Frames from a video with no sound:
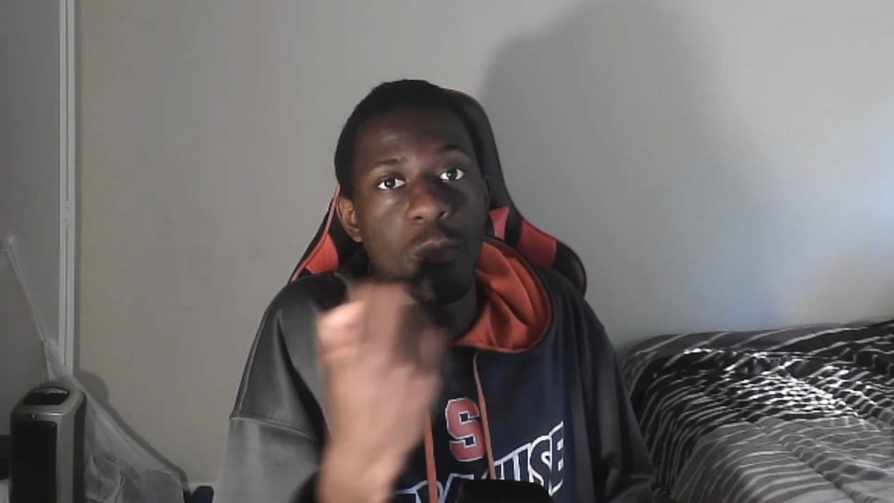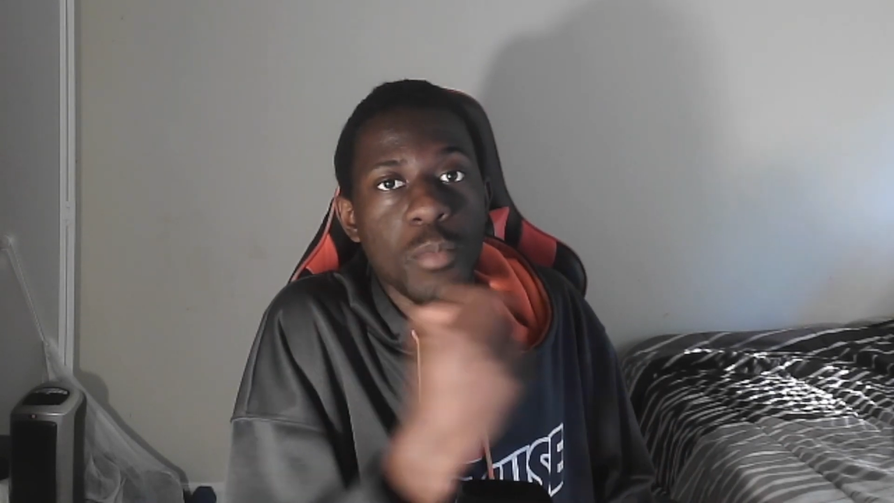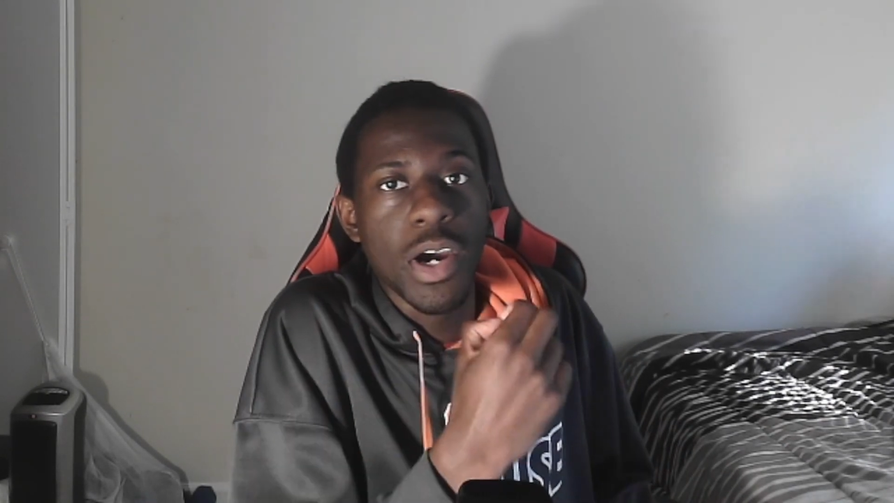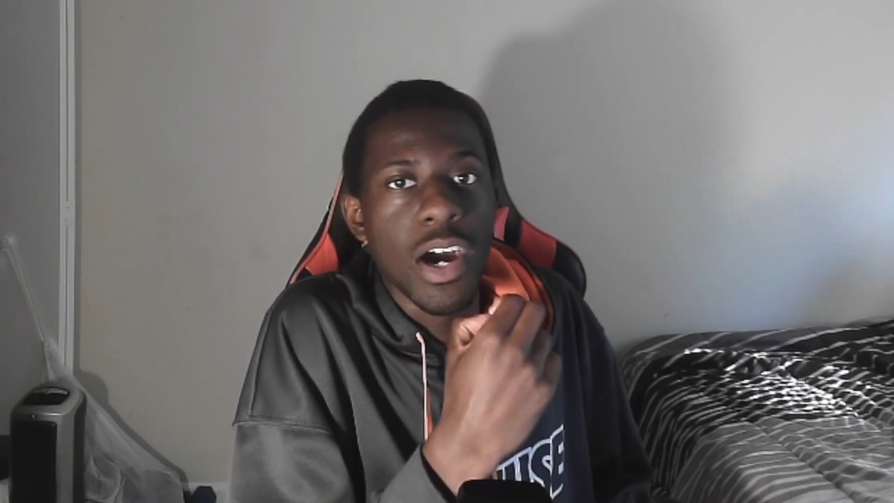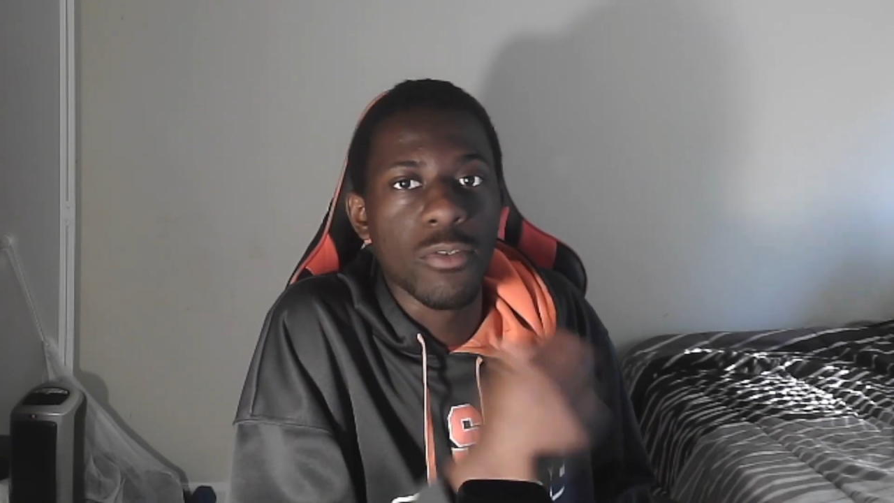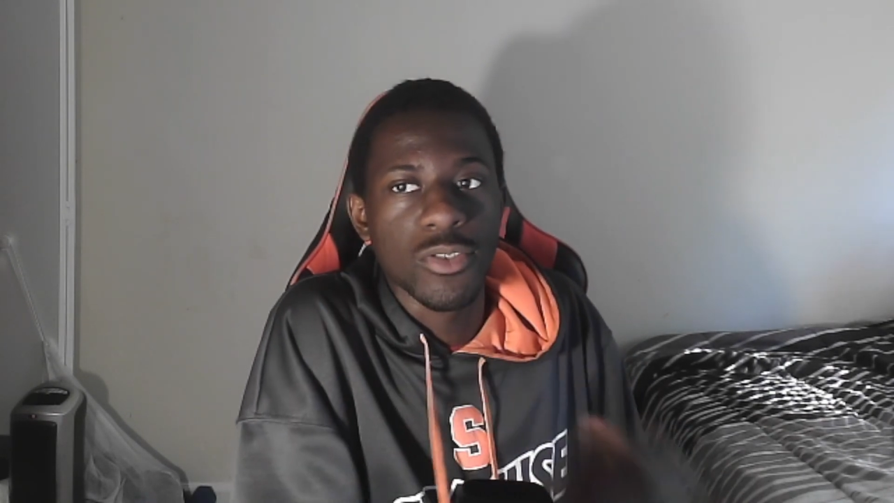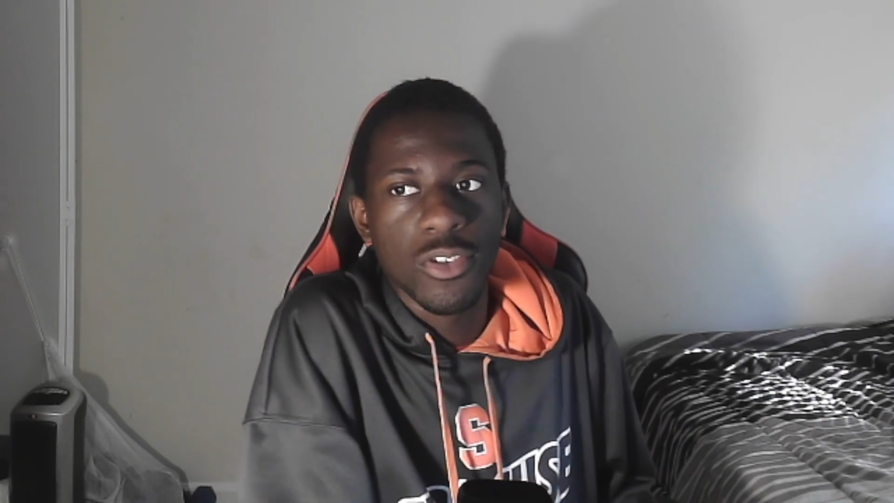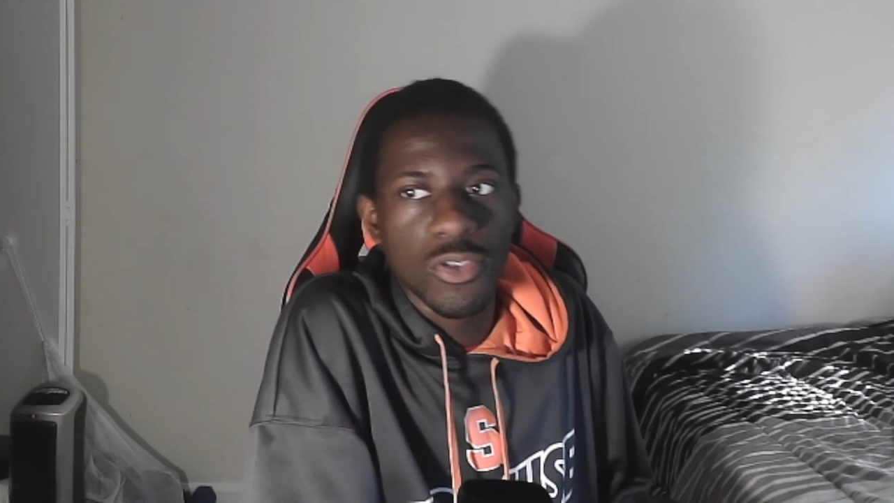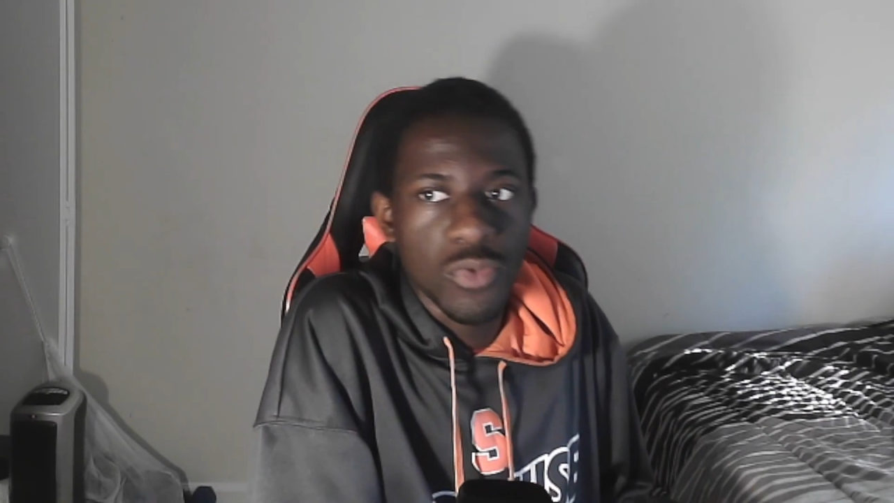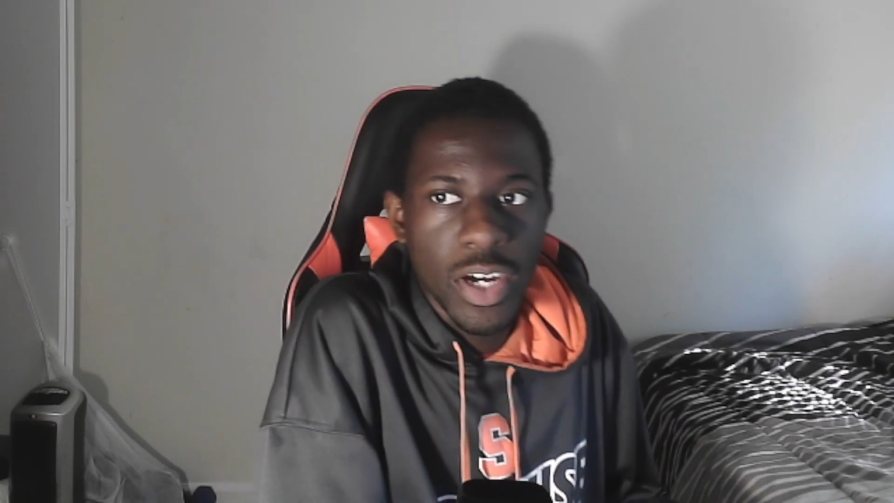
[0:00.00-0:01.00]
but I was
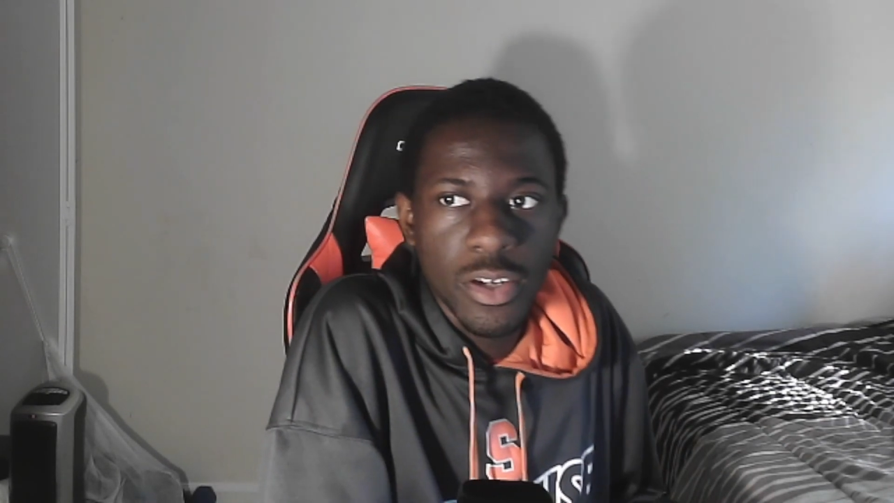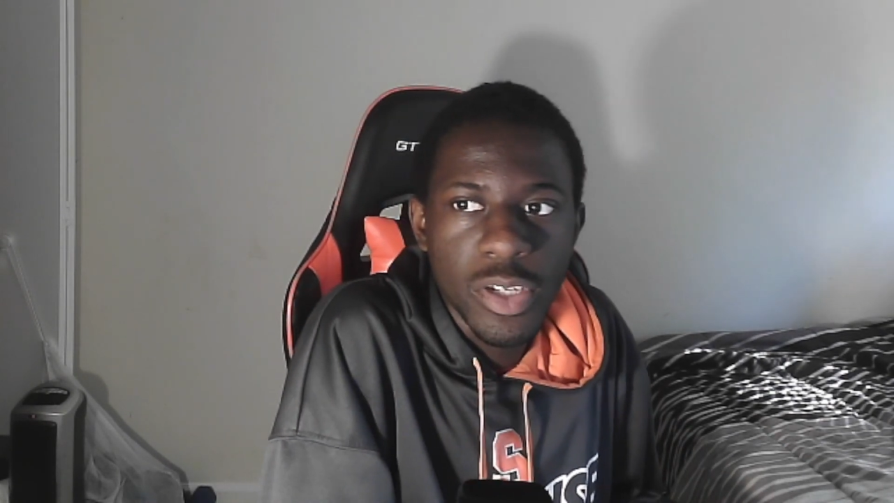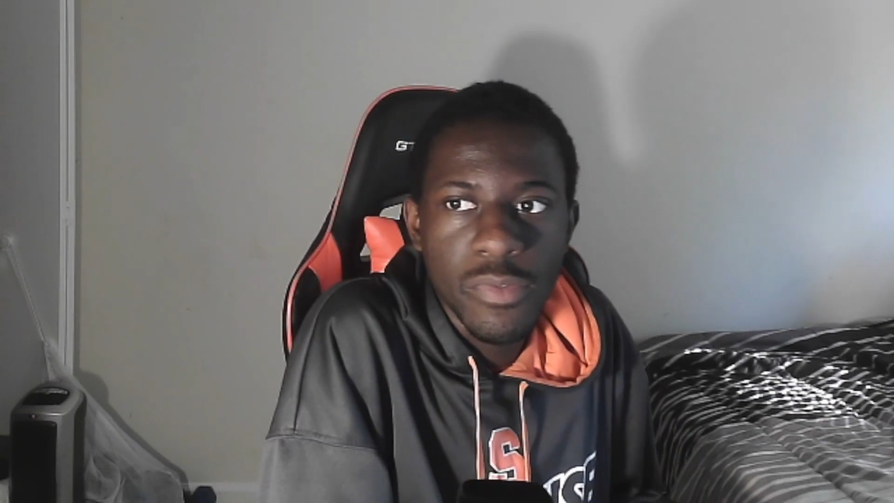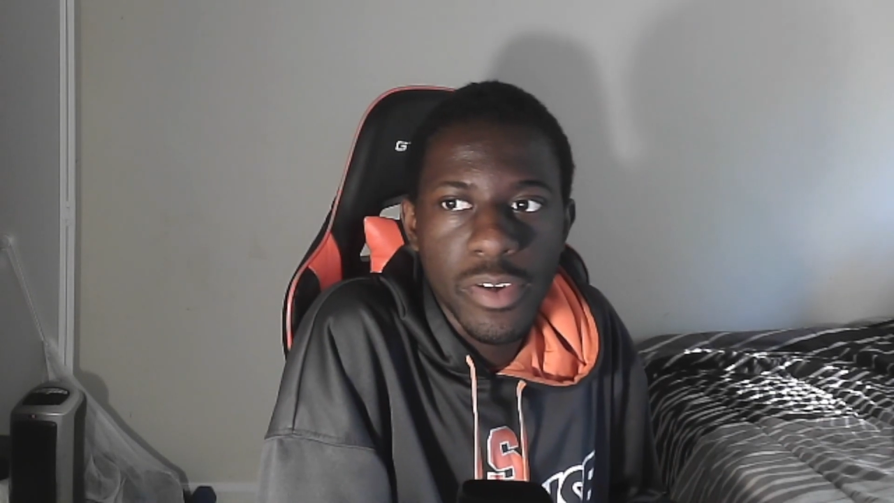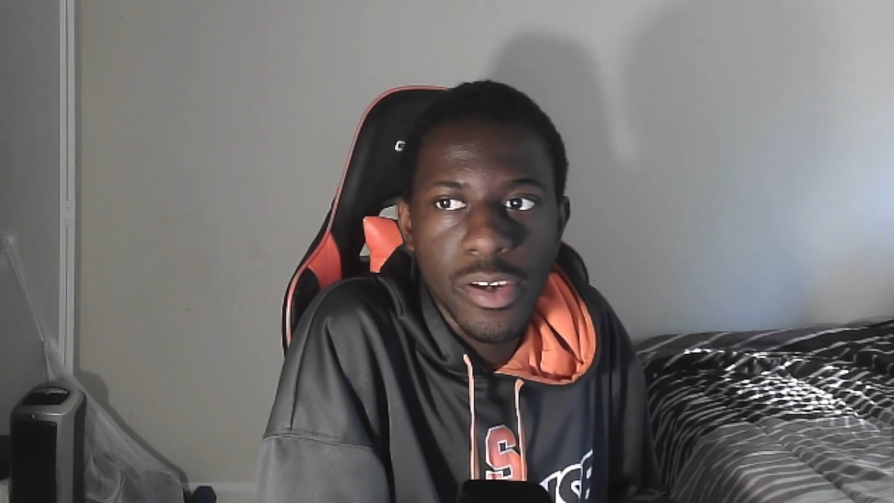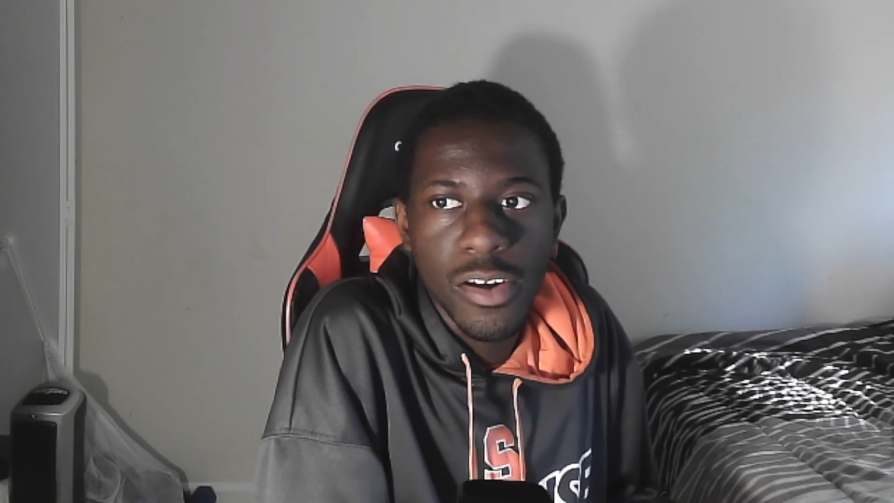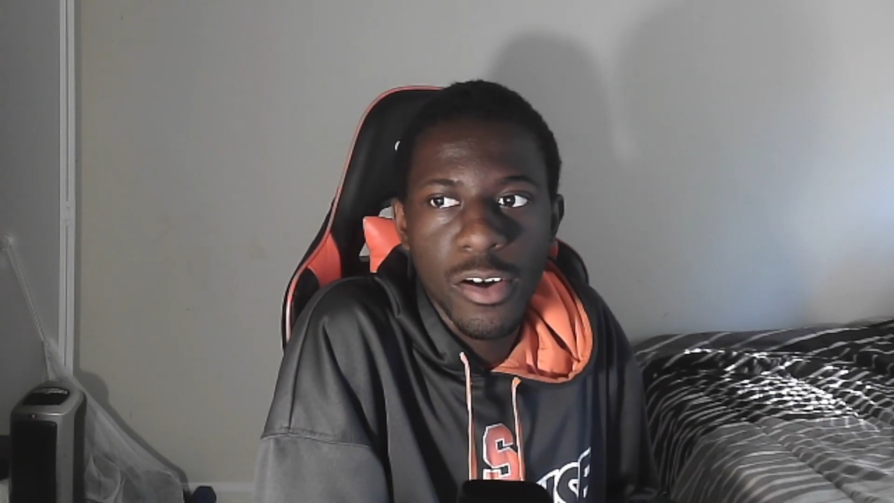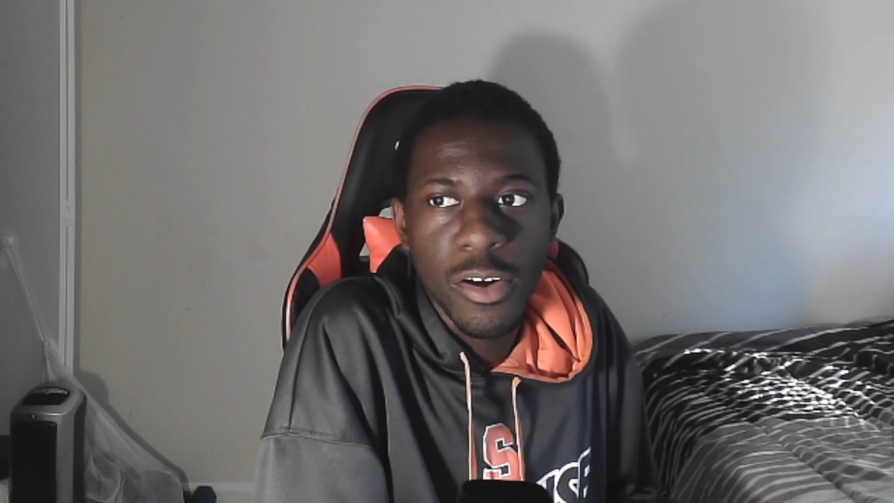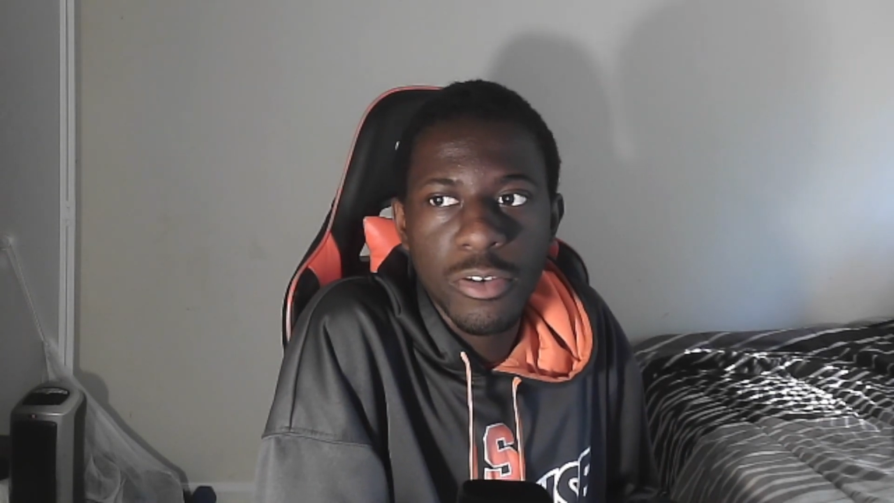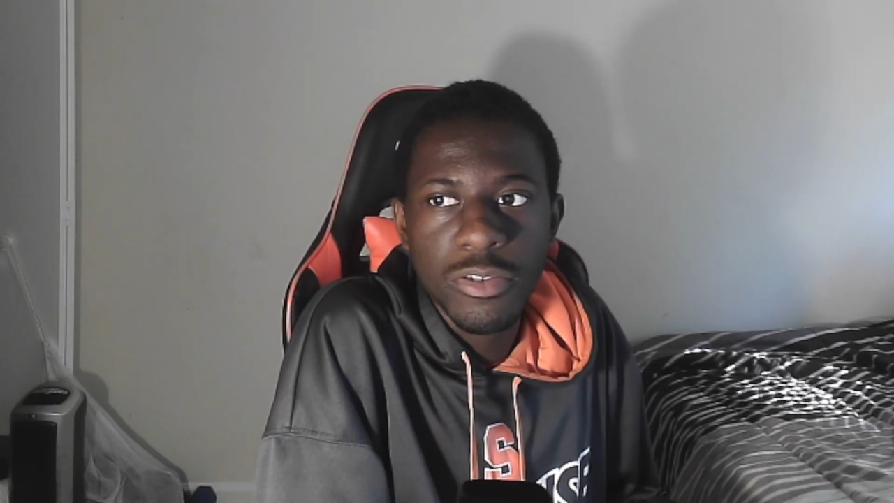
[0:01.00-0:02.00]
also uh,